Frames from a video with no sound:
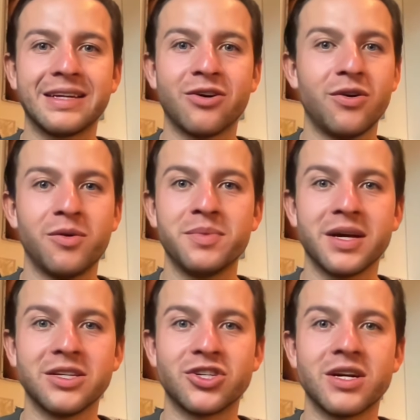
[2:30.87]

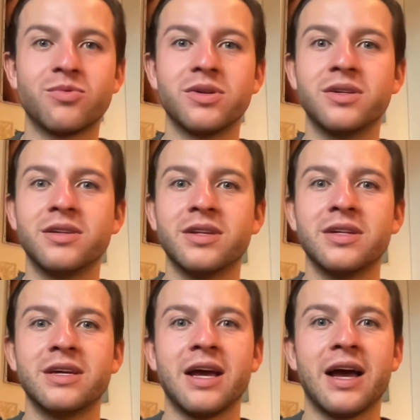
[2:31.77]
Colombia in general,
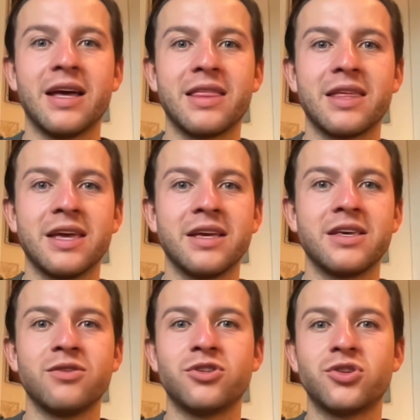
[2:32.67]
I
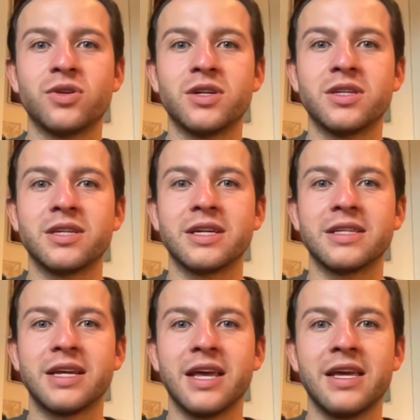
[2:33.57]
think you shouldn't
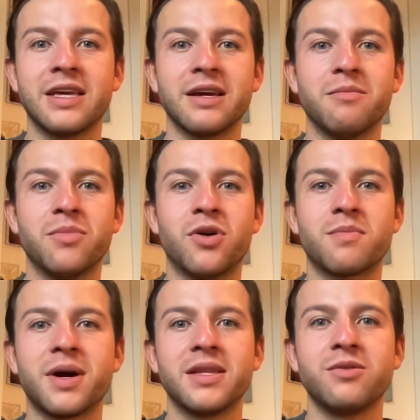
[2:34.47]
take more
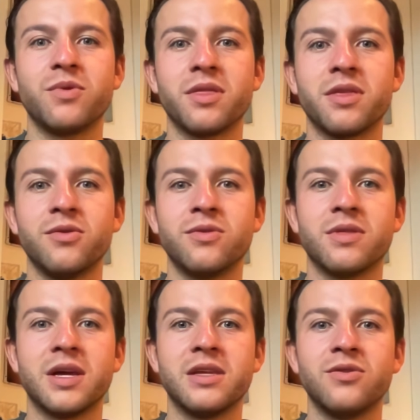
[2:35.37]
money with you
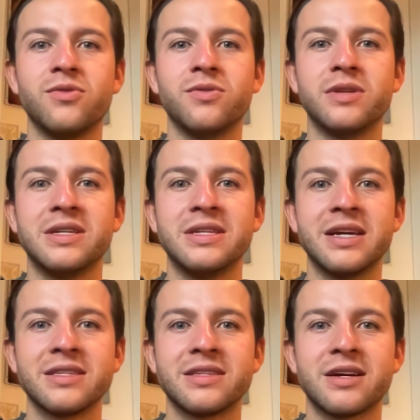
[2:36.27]
than you
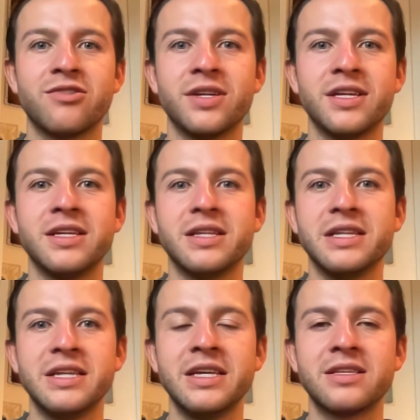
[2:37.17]
necessarily
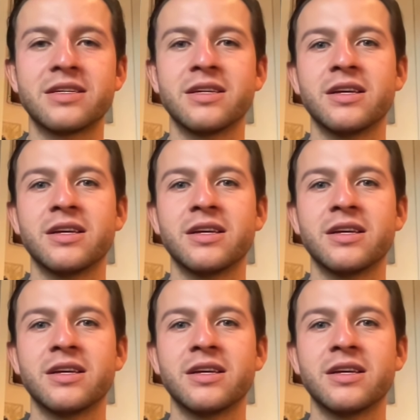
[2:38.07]
need.